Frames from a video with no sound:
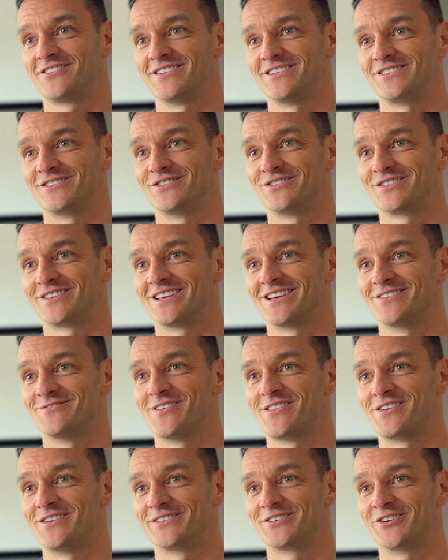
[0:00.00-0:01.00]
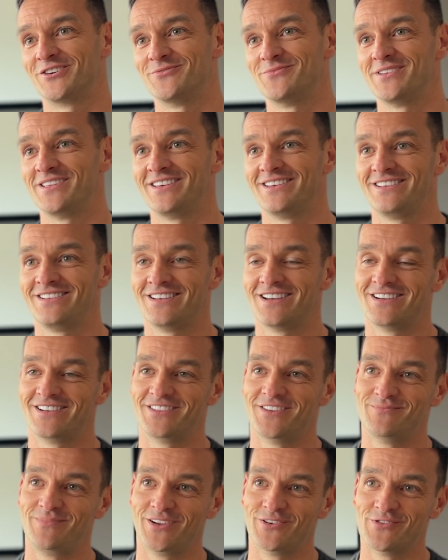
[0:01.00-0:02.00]
It's just whether it's going to be
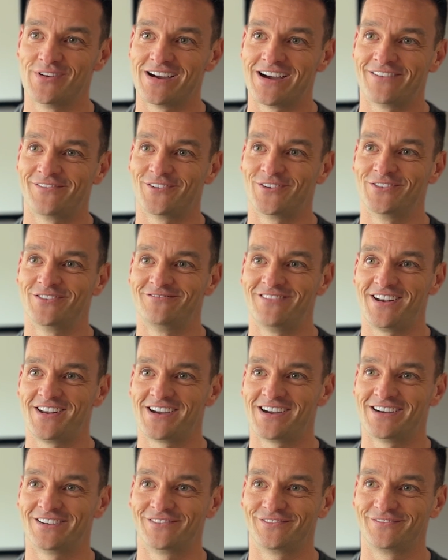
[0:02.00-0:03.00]
the blue half or the red half.